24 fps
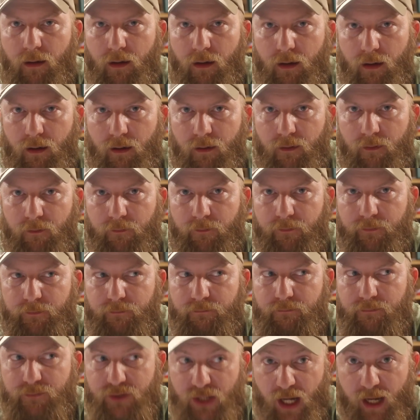of
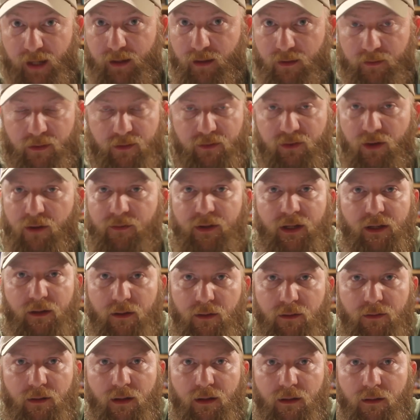China and the Soviet
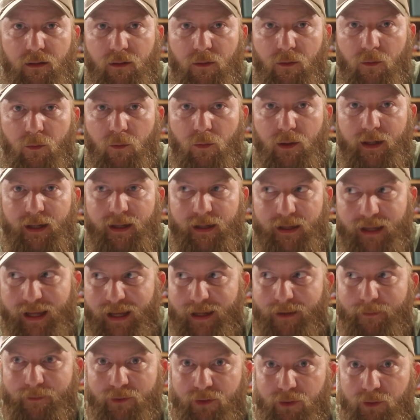Union when it
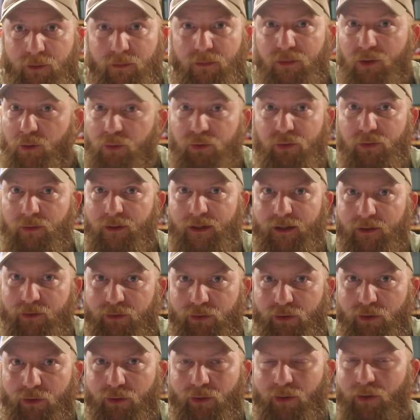came to mutually
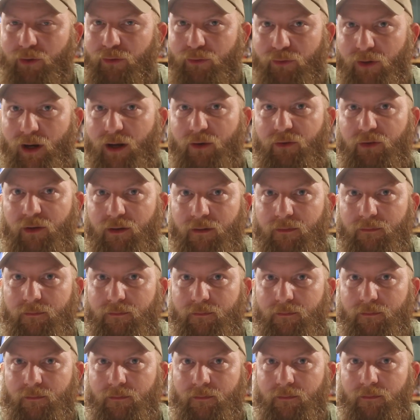assured destruction.
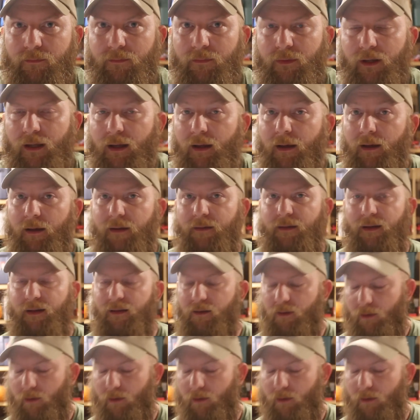At the end